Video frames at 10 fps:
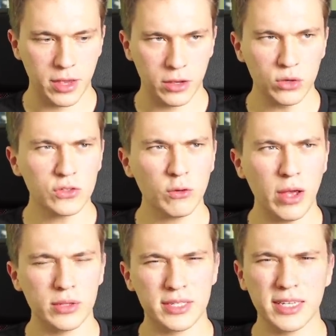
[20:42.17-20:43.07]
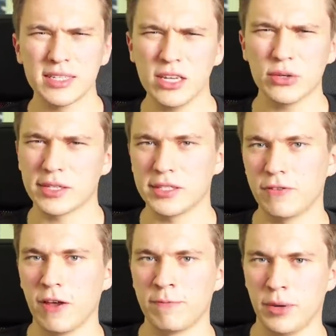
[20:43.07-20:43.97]
goes for about 60 or
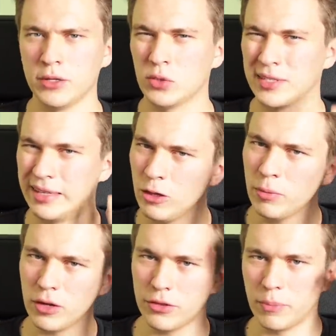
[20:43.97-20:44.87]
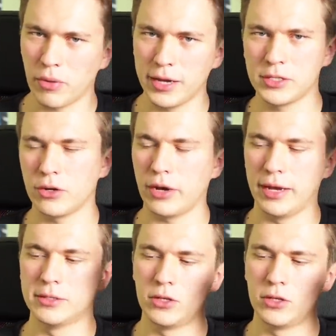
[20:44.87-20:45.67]
65 bucks, so it's a little bit on the pricier end.